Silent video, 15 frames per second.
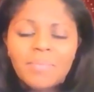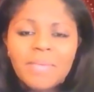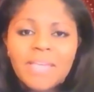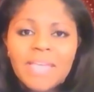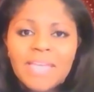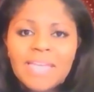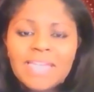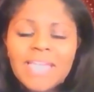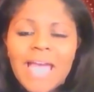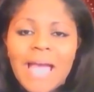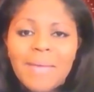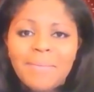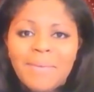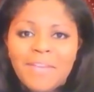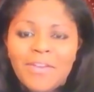beginning to
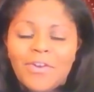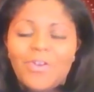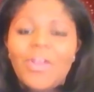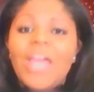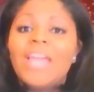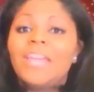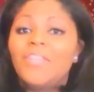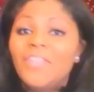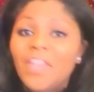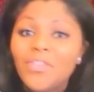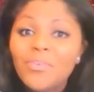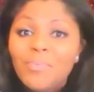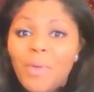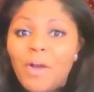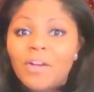happen here. Now, the
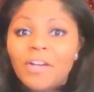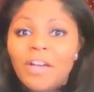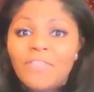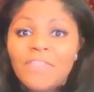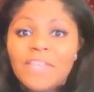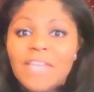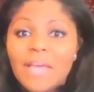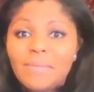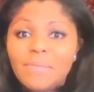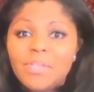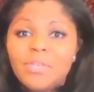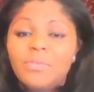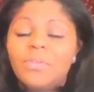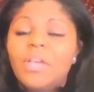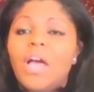other part of the
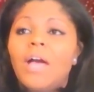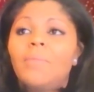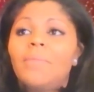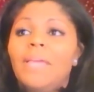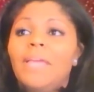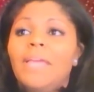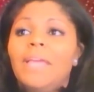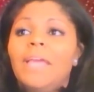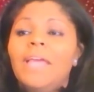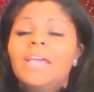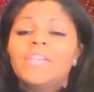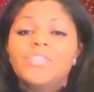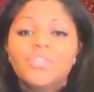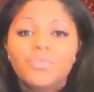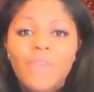Neptune coming
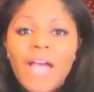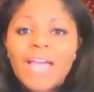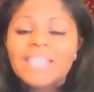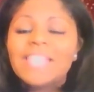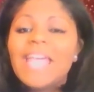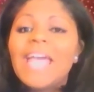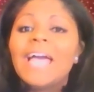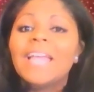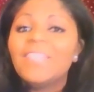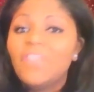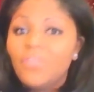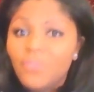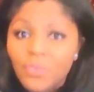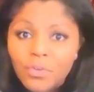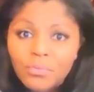direct and the
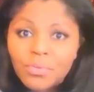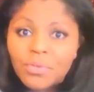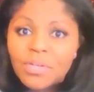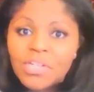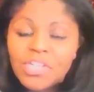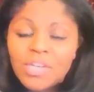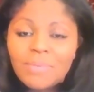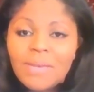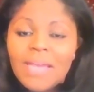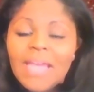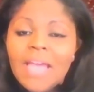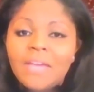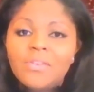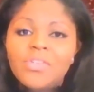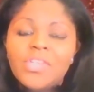full moon in Gemini
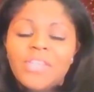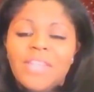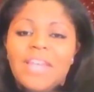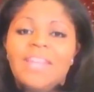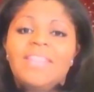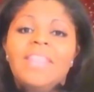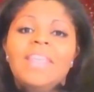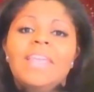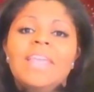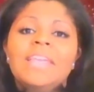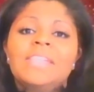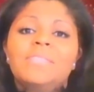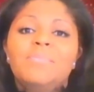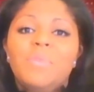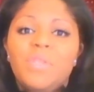energy that I think
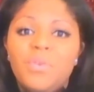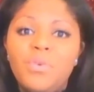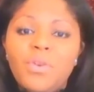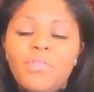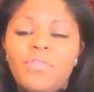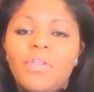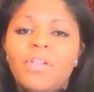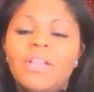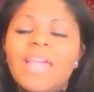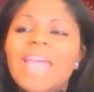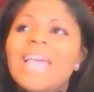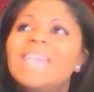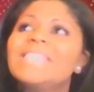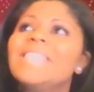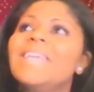is beautiful
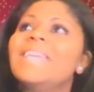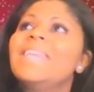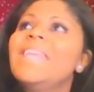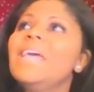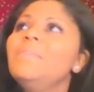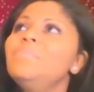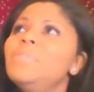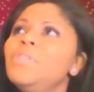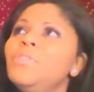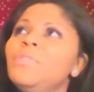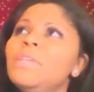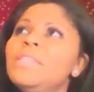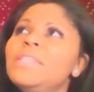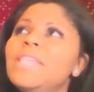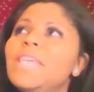is that Neptune
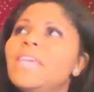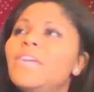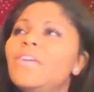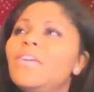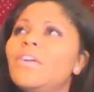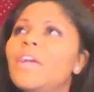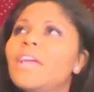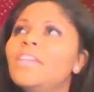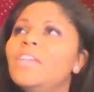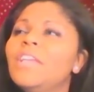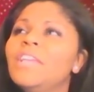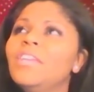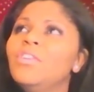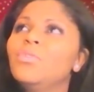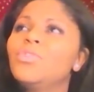is here and
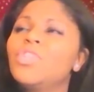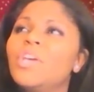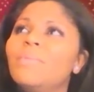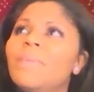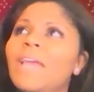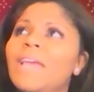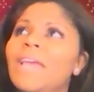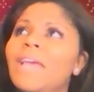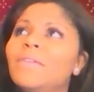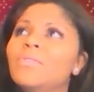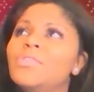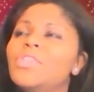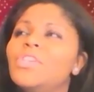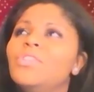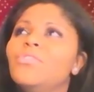in your Gemini
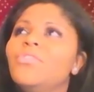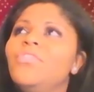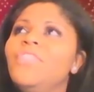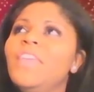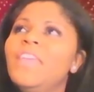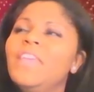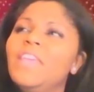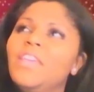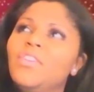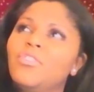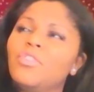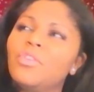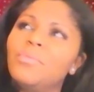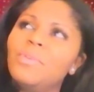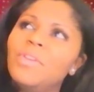energy, you're thinking thinking, you're
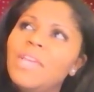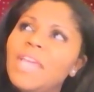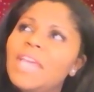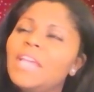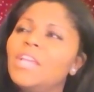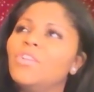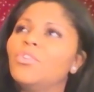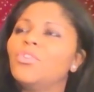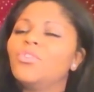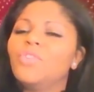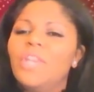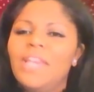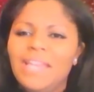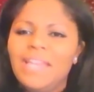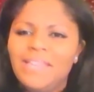communicating, you're
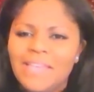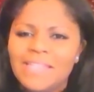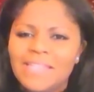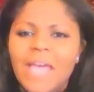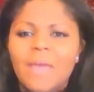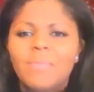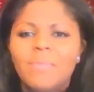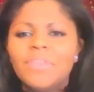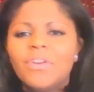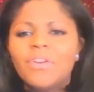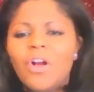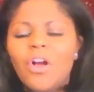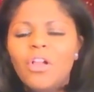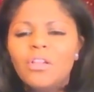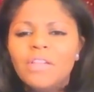creating things, but they're
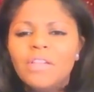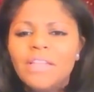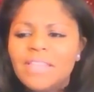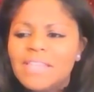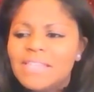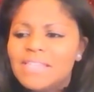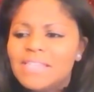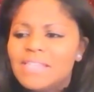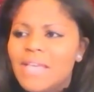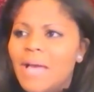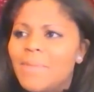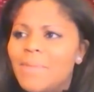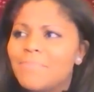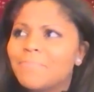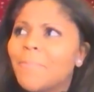all in this
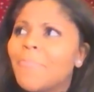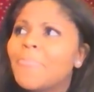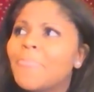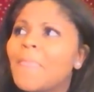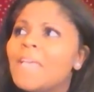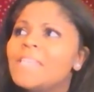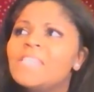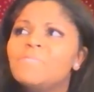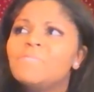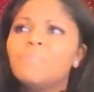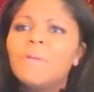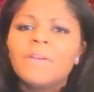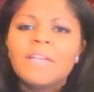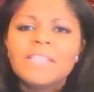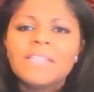um,
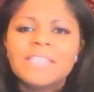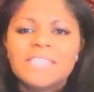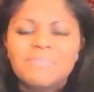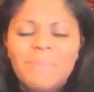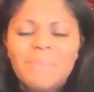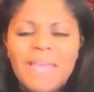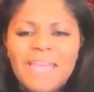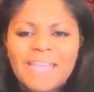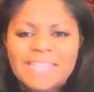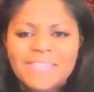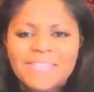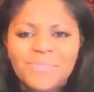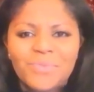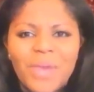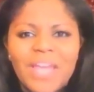spirit space,
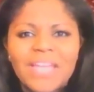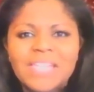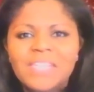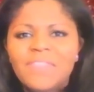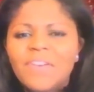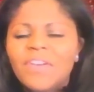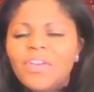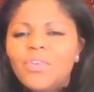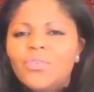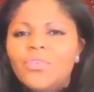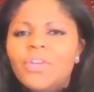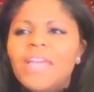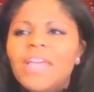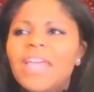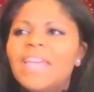right? It's a very
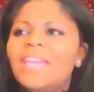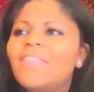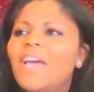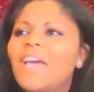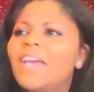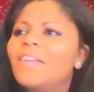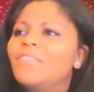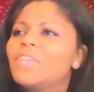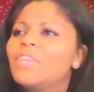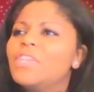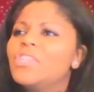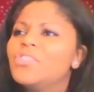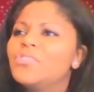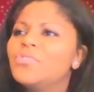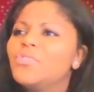creative kind of
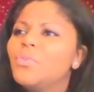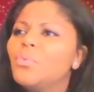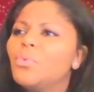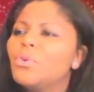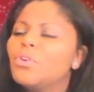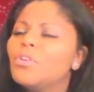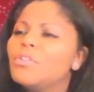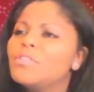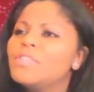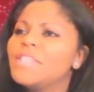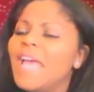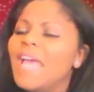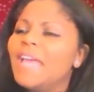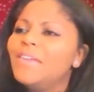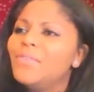reach through the world's
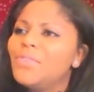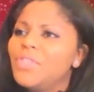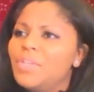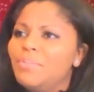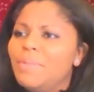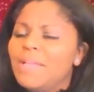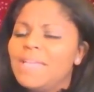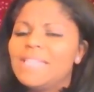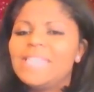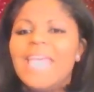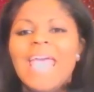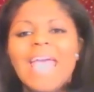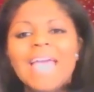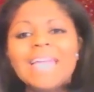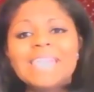energy place.
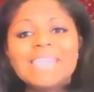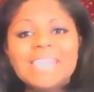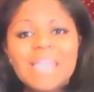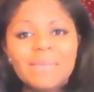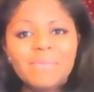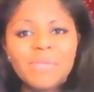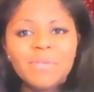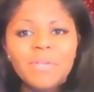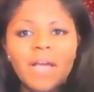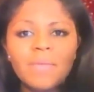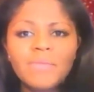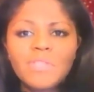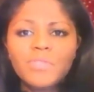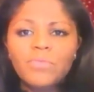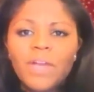And as Neptune
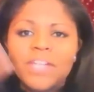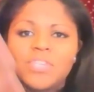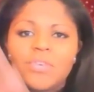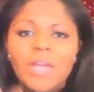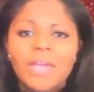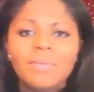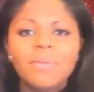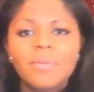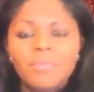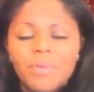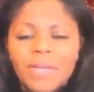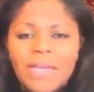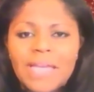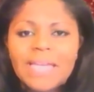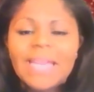comes direct, you're able to
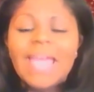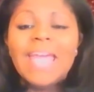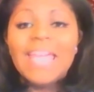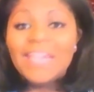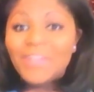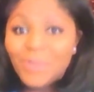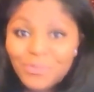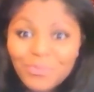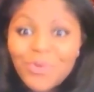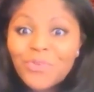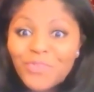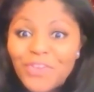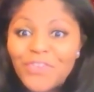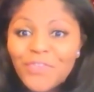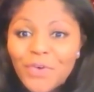bring it
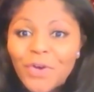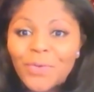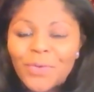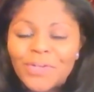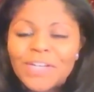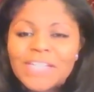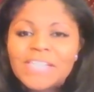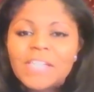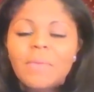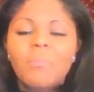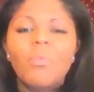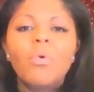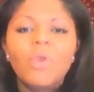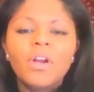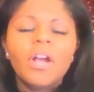moving forward into
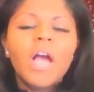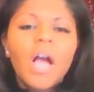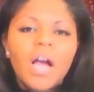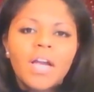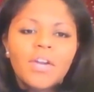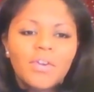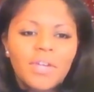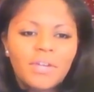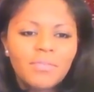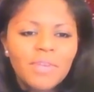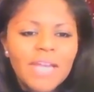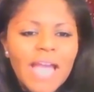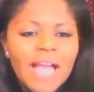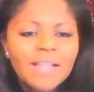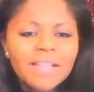more concrete
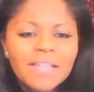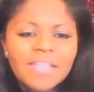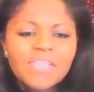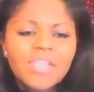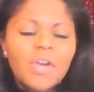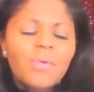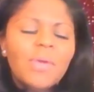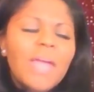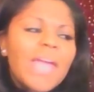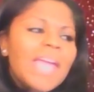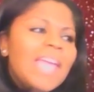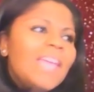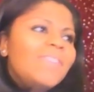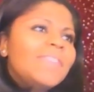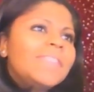reality. So
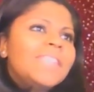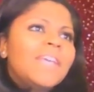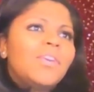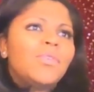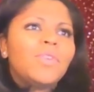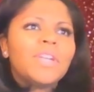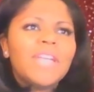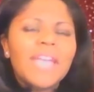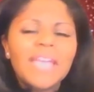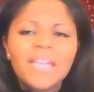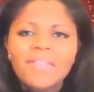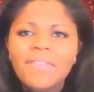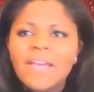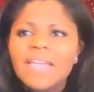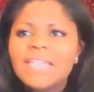if it's a
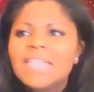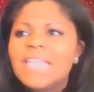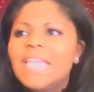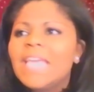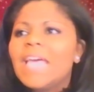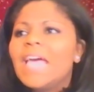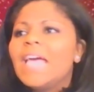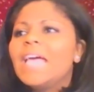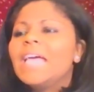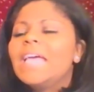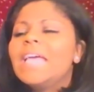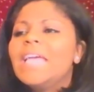creative idea,